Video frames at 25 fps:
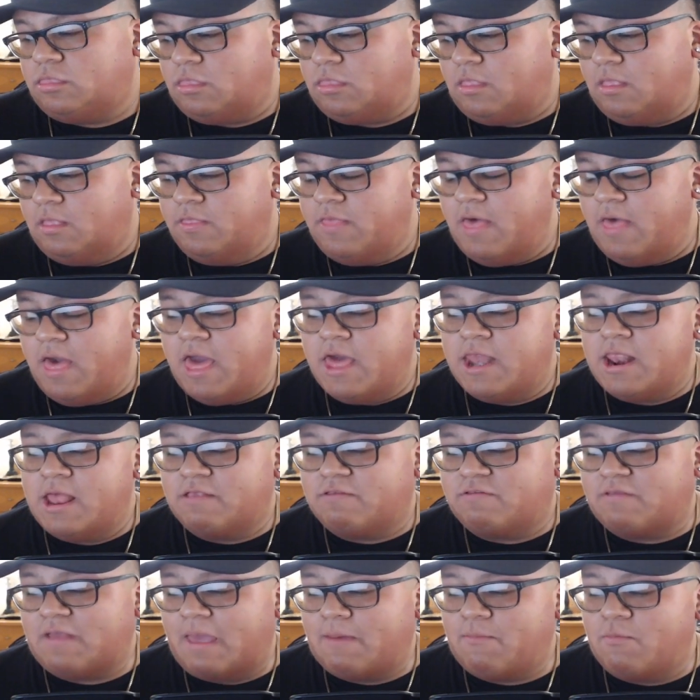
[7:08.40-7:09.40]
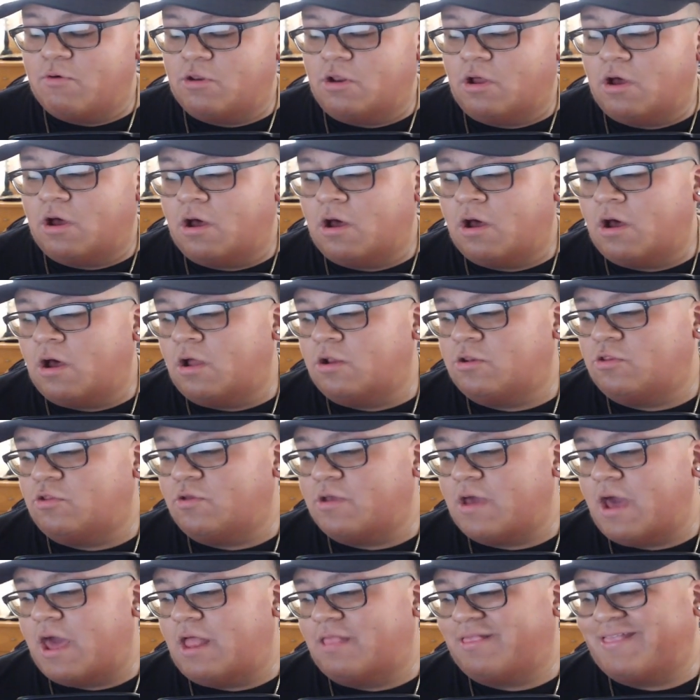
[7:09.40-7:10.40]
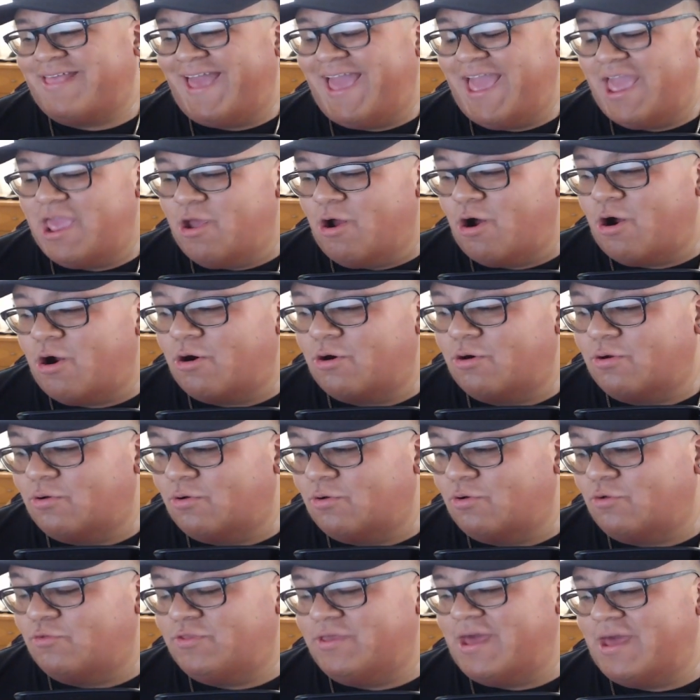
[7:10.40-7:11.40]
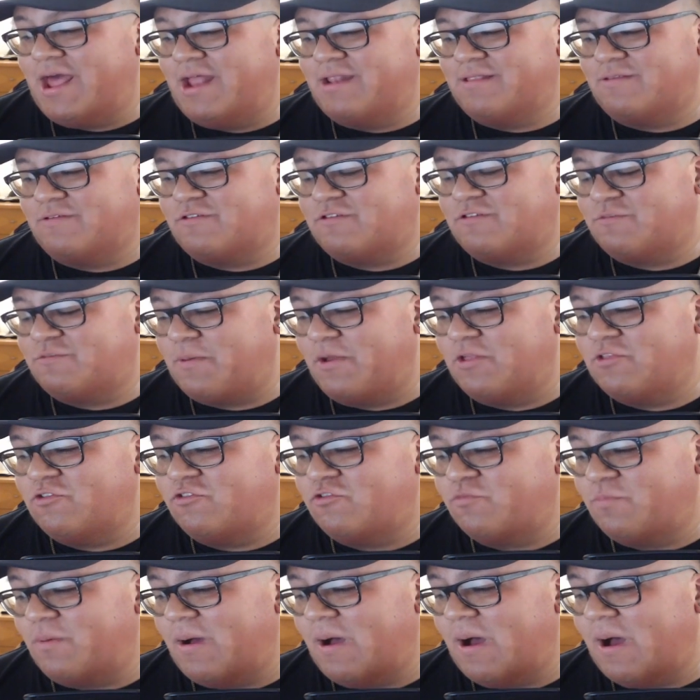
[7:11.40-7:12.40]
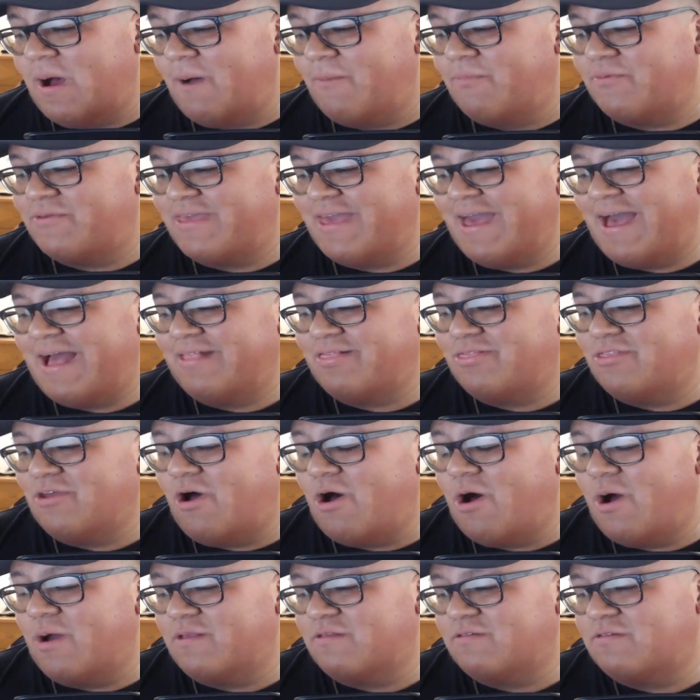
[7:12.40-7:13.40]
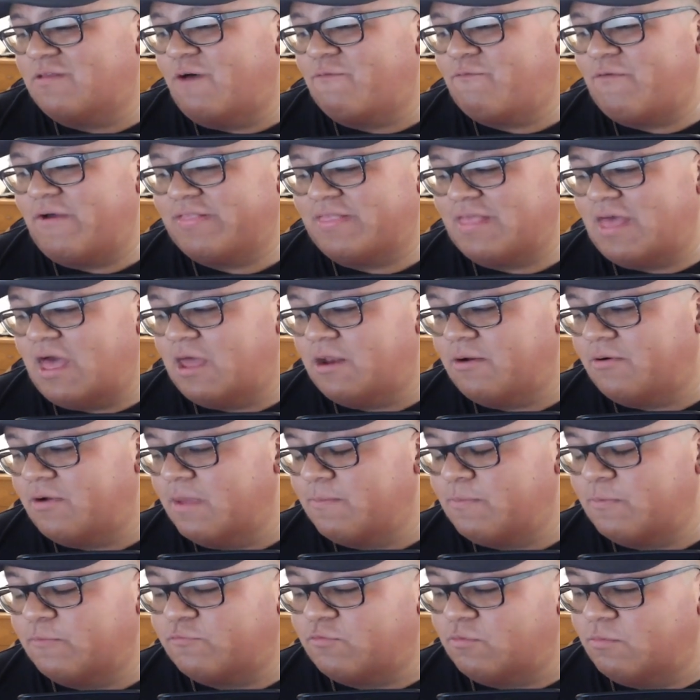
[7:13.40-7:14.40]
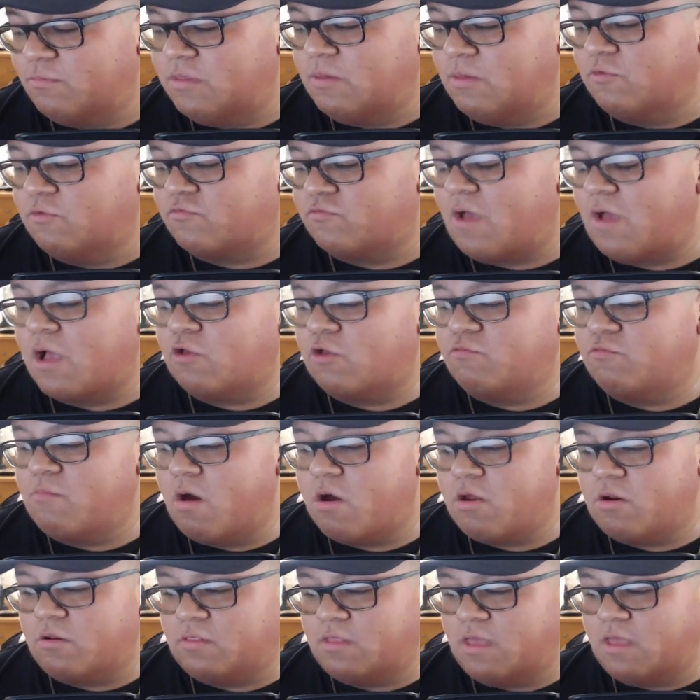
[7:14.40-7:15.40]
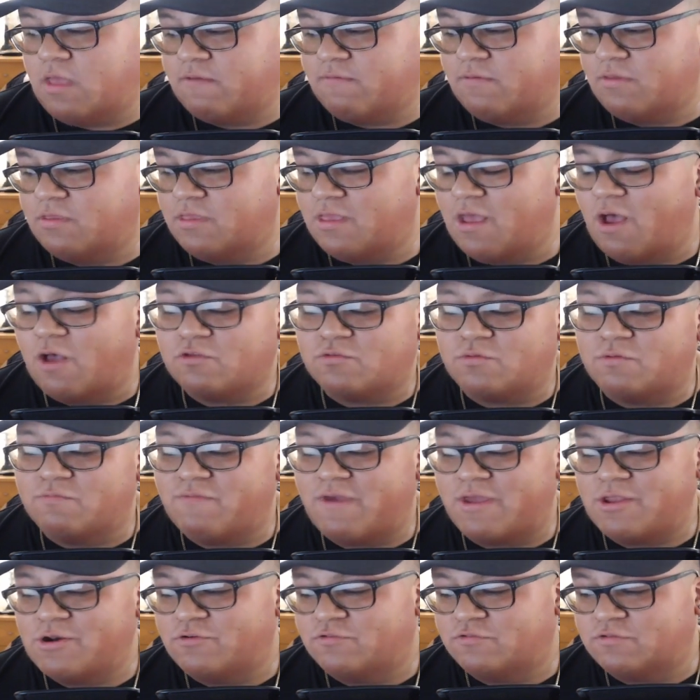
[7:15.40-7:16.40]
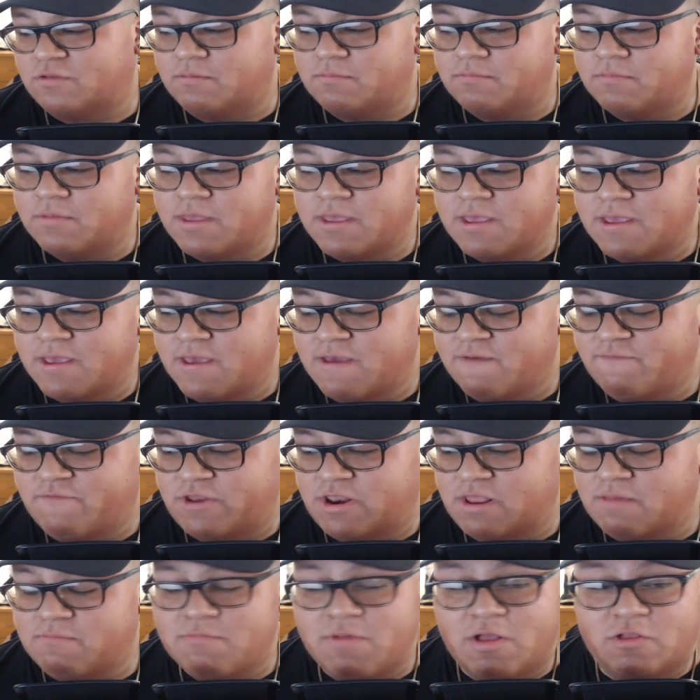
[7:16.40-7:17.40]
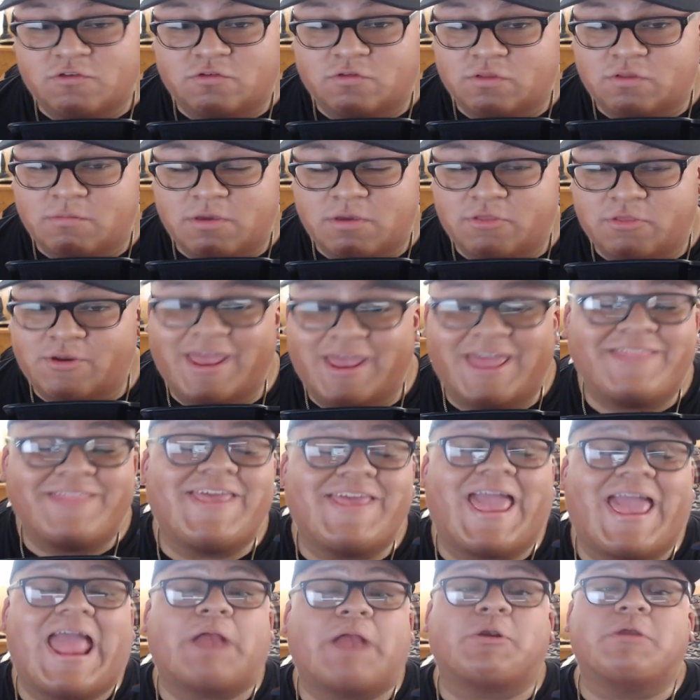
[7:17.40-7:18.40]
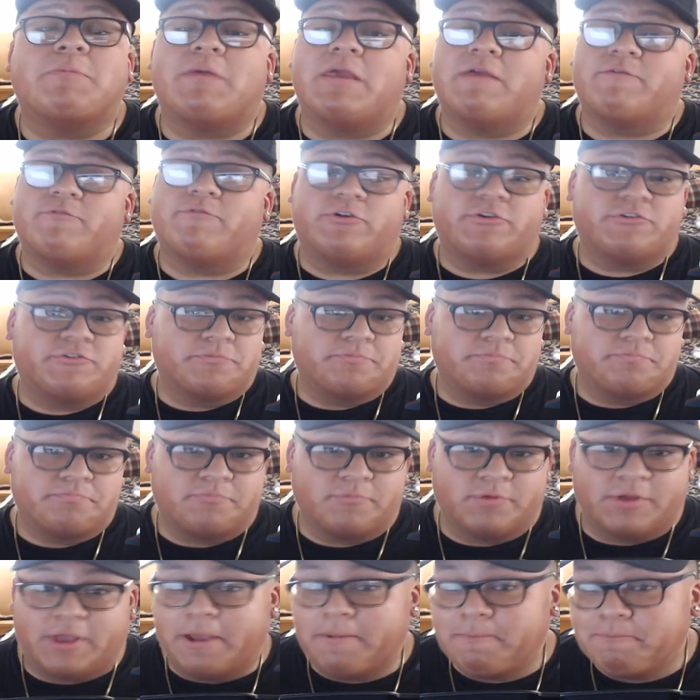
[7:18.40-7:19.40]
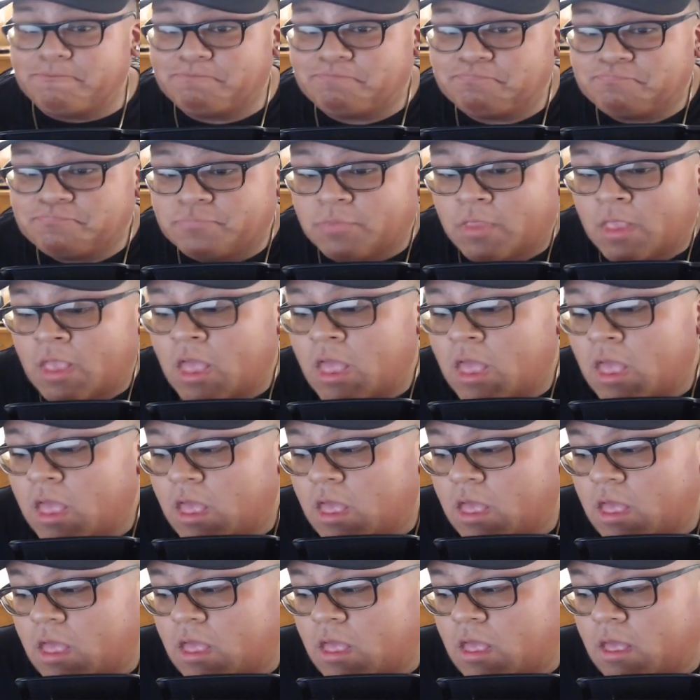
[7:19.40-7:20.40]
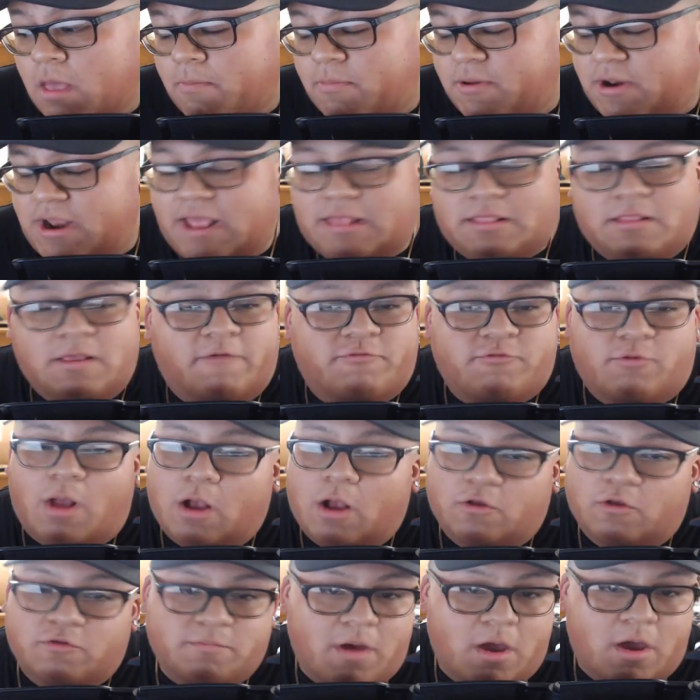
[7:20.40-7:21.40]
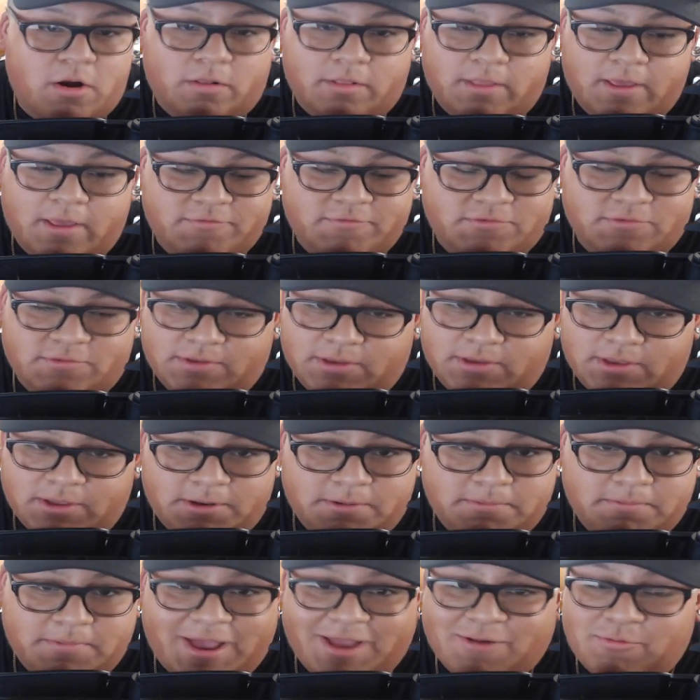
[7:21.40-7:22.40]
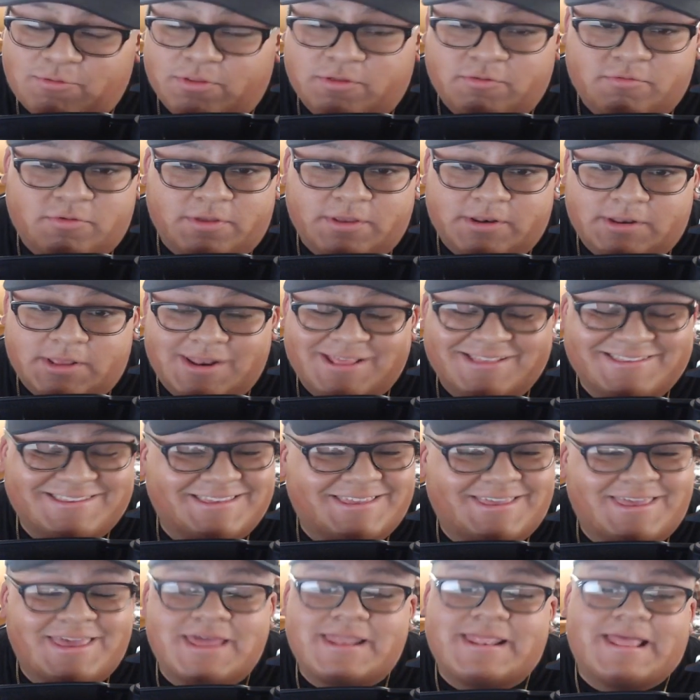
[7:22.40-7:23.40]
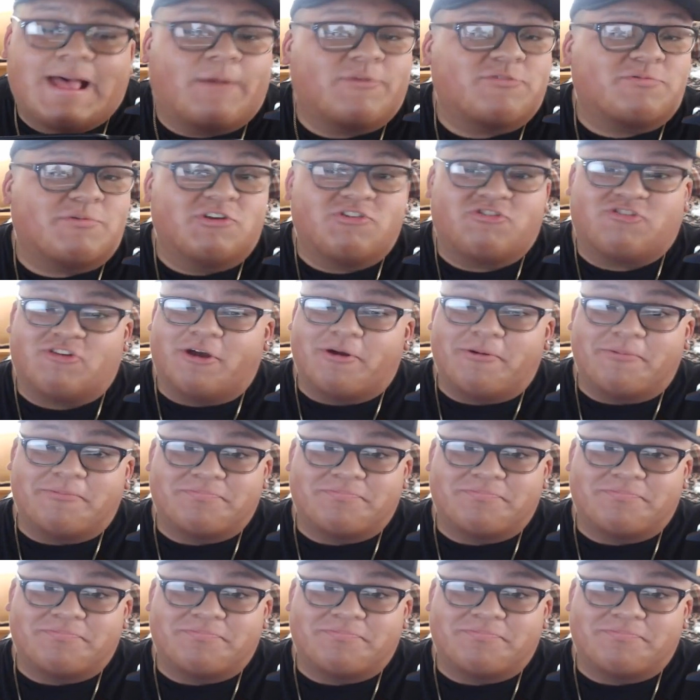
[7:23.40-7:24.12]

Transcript: And then as time went on, you got into Hey Arnold, you got into SpongeBob, Cat Dog, and stuff like that, right? But for me, it was Rocko's Modern Life. He also Invader Zim, but I didn't mention them either. And the Angry Beavers, okay? But I loved Rocko's Modern Life as a kid. I really, really did. As a kid, that was my show.